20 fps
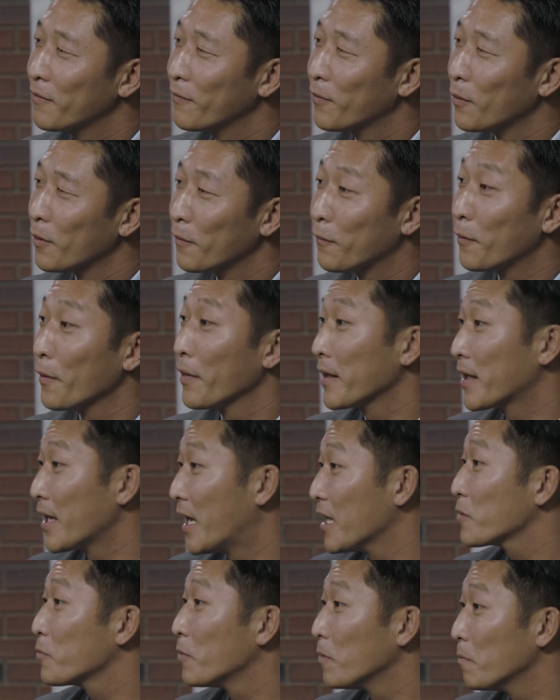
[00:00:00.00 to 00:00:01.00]
for, for the
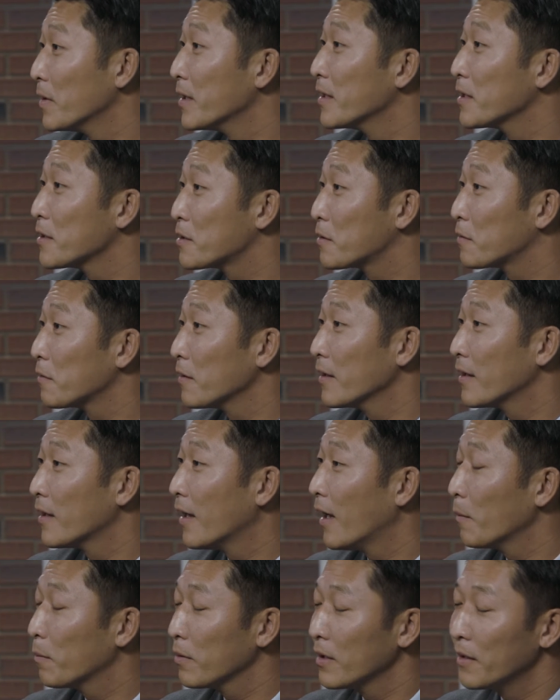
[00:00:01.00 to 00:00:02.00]
gospel ministry.
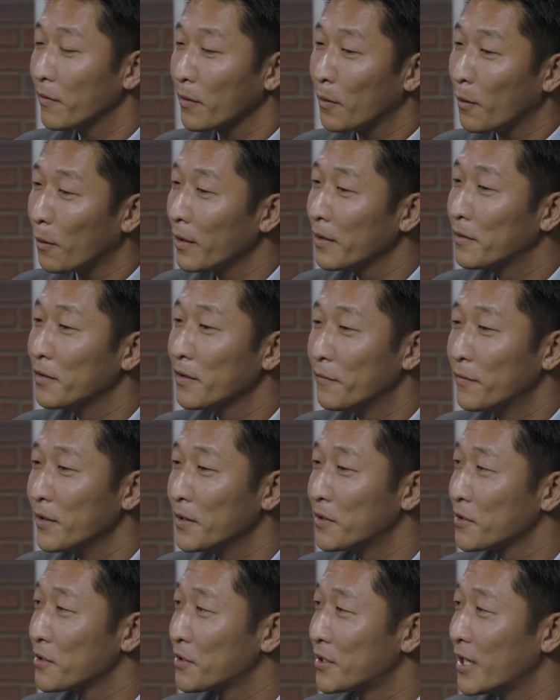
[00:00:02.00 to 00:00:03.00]
I believe, according to
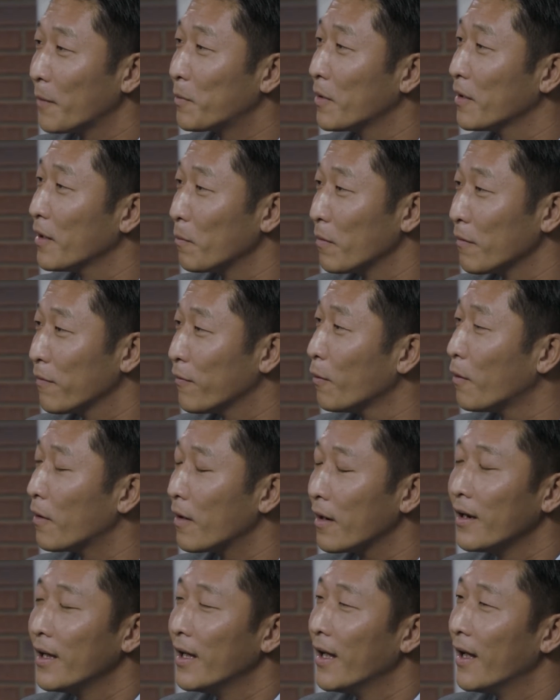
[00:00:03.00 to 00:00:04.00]
Ephesians chapter number
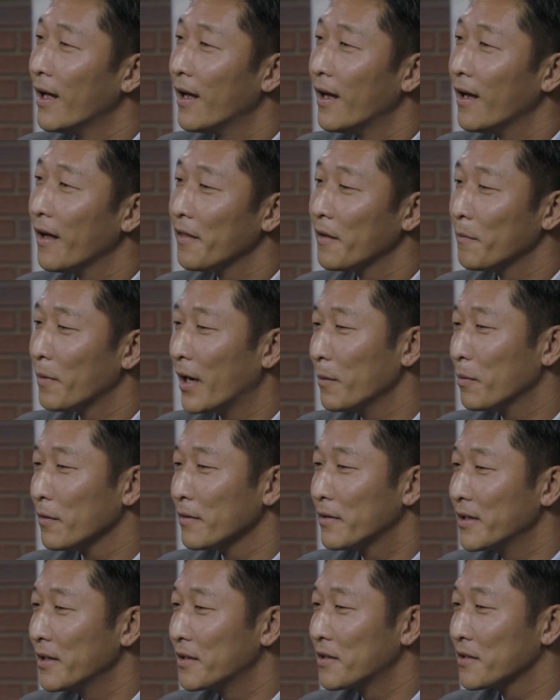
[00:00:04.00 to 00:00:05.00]
four, uh, the
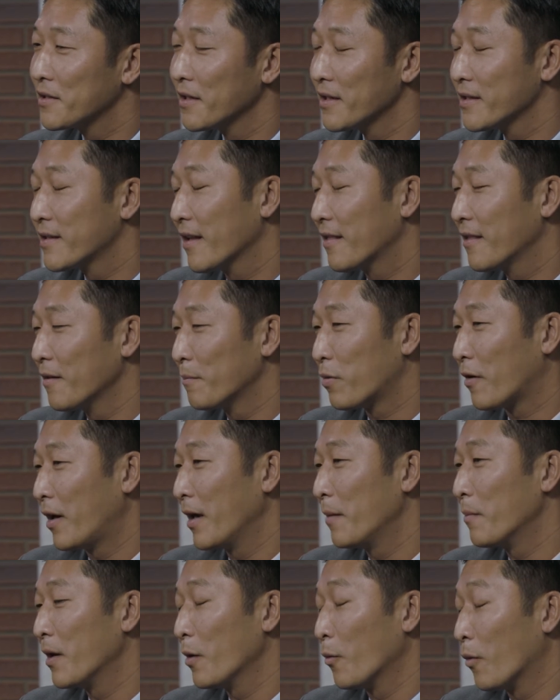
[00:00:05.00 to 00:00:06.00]
Bible teaches us that the
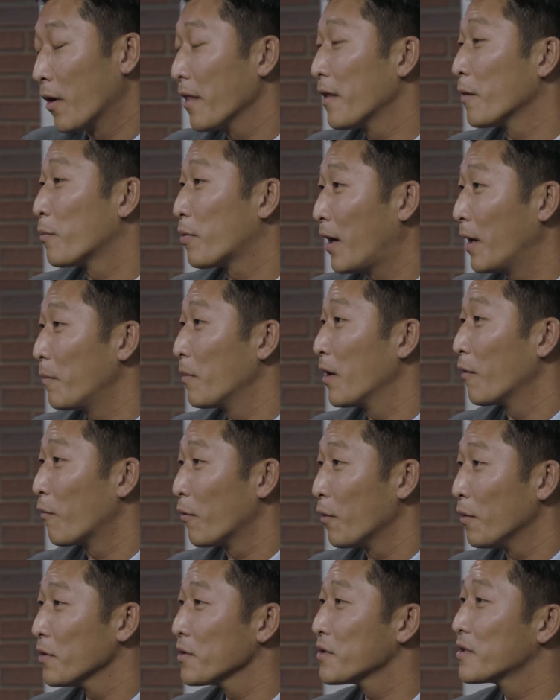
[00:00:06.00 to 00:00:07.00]
primary one of the primary
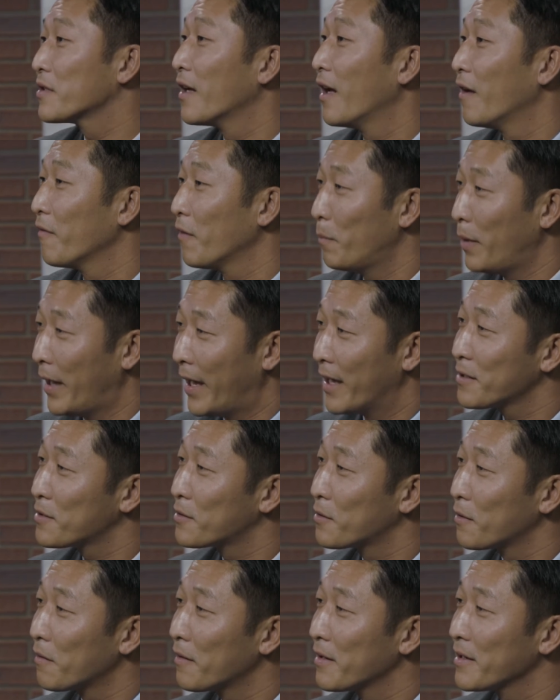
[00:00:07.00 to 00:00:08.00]
roles of a
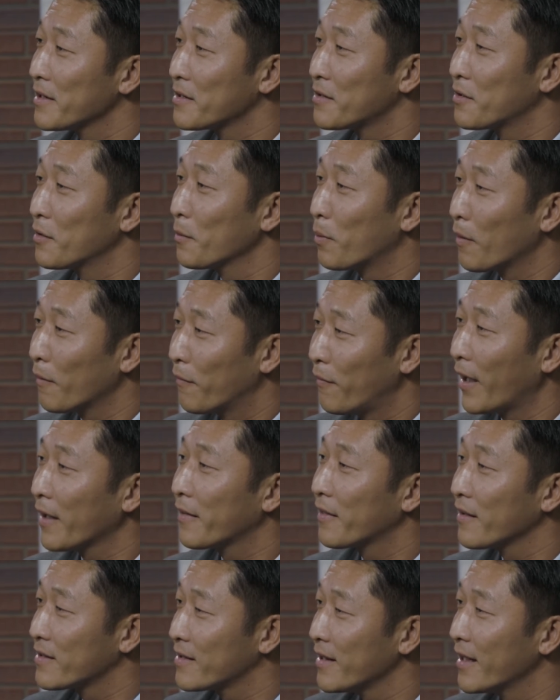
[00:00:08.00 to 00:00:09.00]
pastor is to
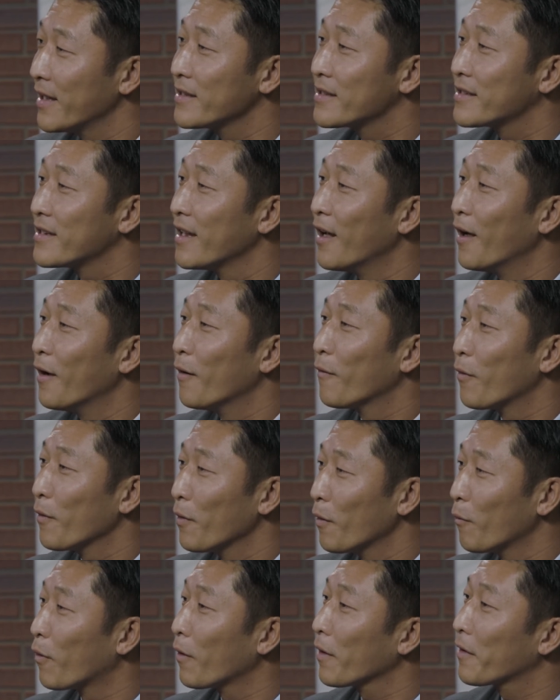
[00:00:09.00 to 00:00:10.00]
perfect the saints
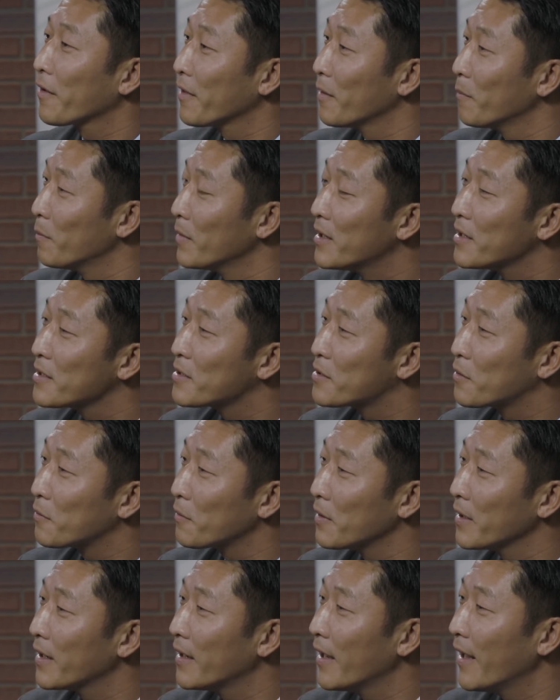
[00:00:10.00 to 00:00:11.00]
for the work of the
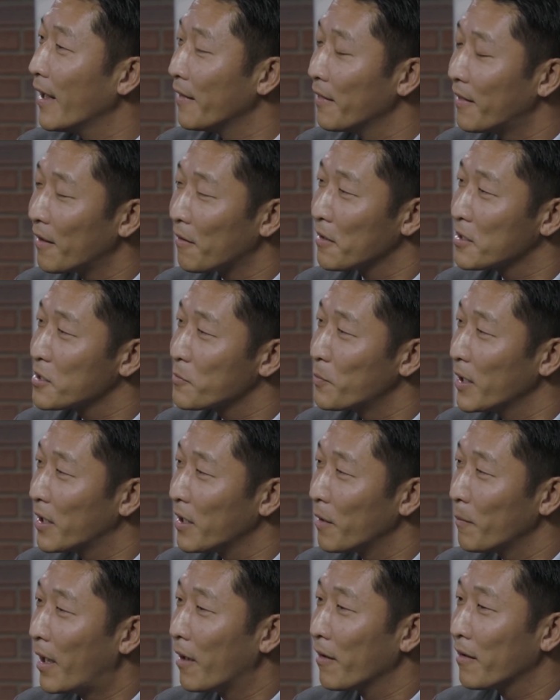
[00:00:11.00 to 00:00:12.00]
ministry. And there it's
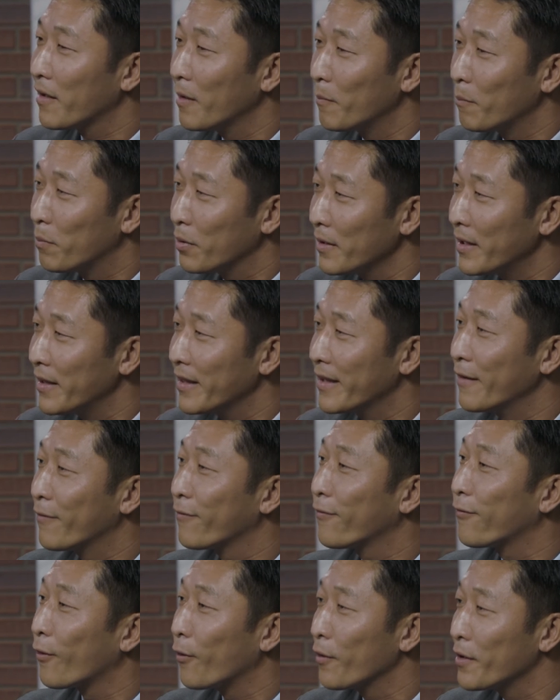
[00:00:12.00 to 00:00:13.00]
speaking about completely
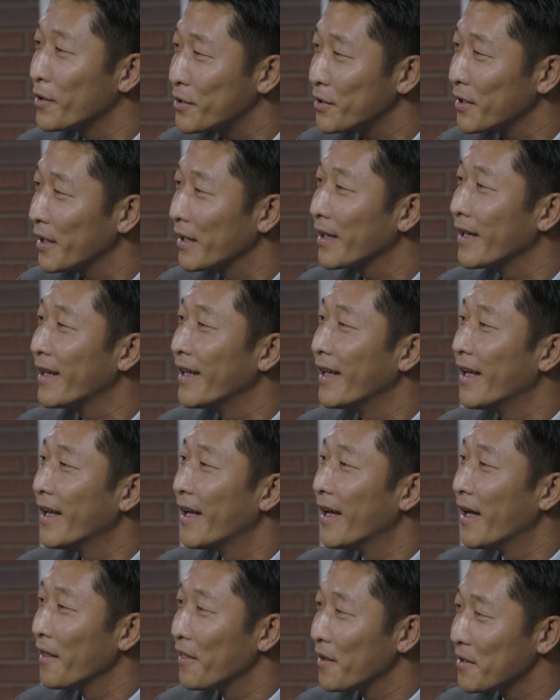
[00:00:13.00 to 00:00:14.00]
furnishing
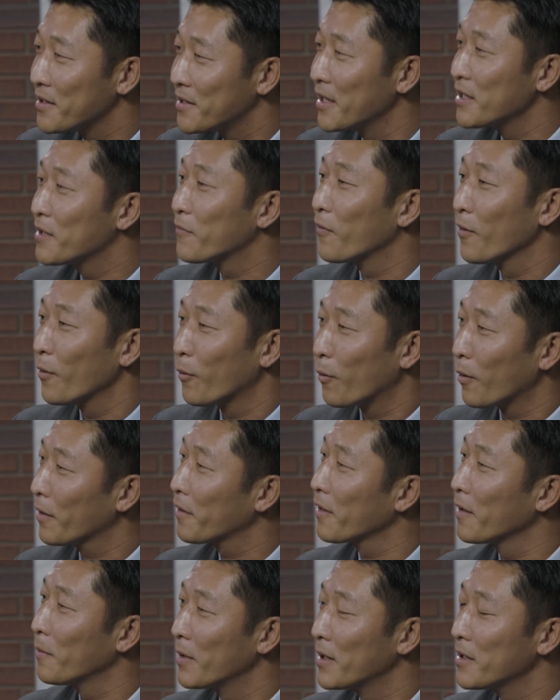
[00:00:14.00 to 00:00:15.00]
uh, the saints for the
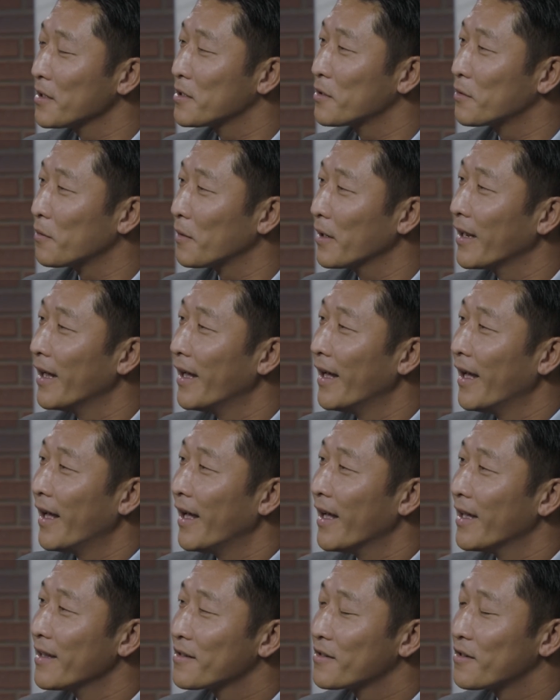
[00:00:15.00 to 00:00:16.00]
work of the ministry.
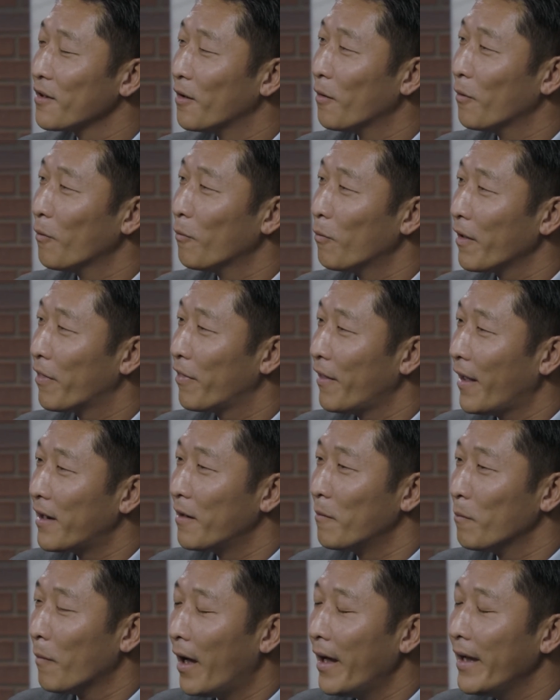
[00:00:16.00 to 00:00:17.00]
Right. And so, with
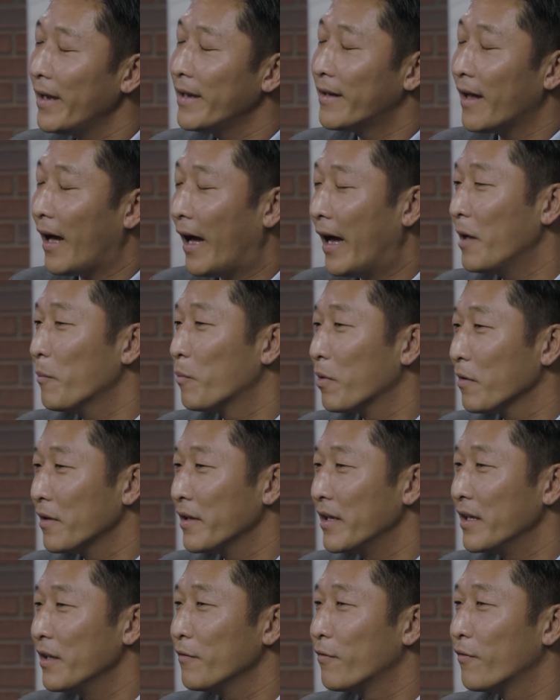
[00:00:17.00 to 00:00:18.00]
that in mind, I
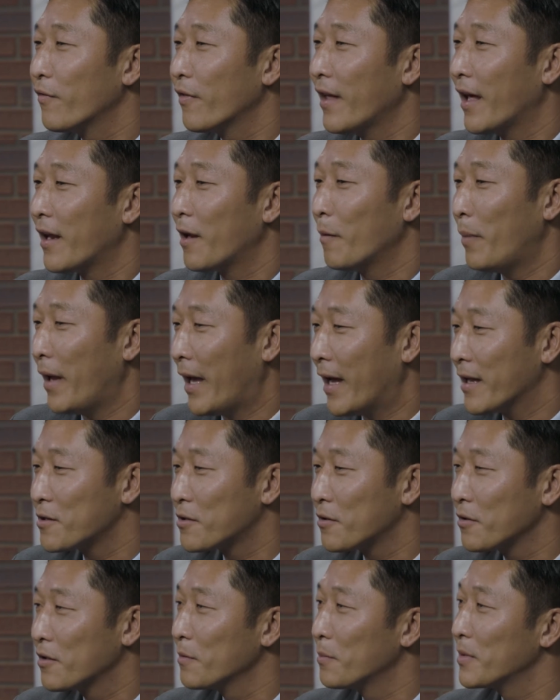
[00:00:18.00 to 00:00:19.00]
believe that a
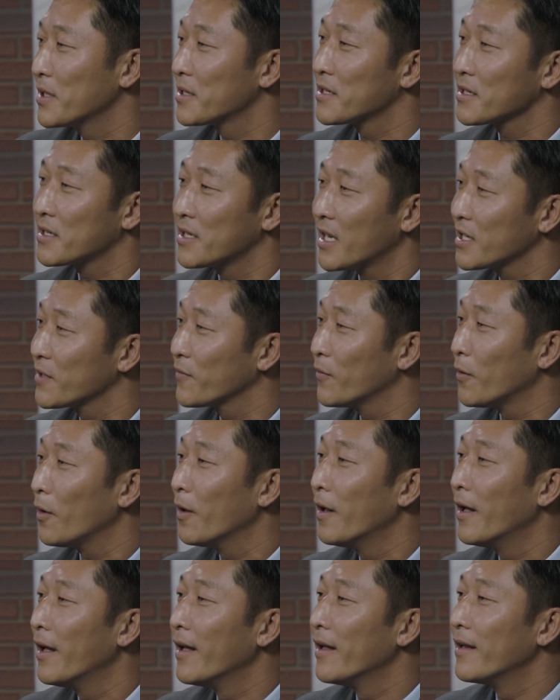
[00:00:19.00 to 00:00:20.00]
pastor to be
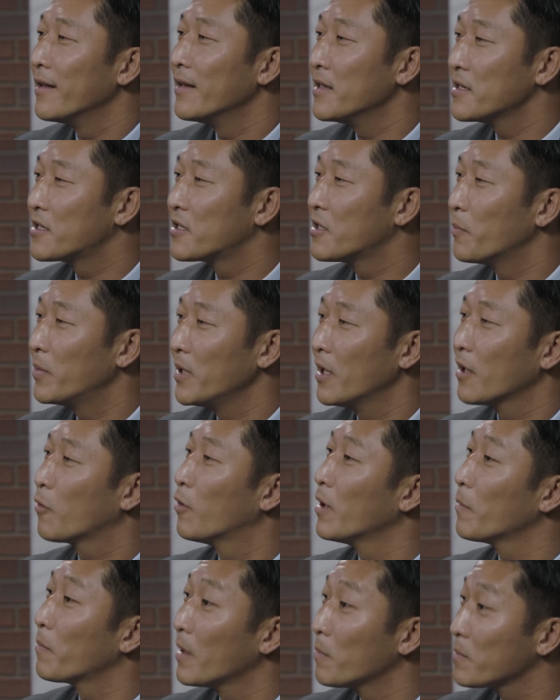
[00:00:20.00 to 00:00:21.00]
successful needs to be
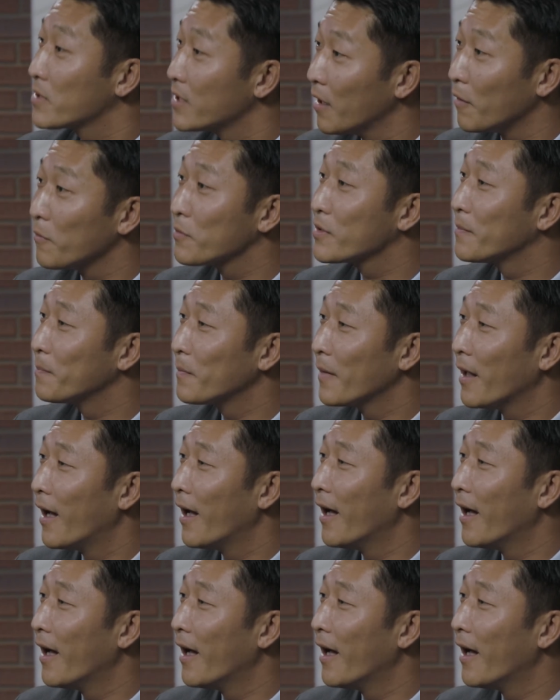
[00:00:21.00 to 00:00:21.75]
equipped themselves.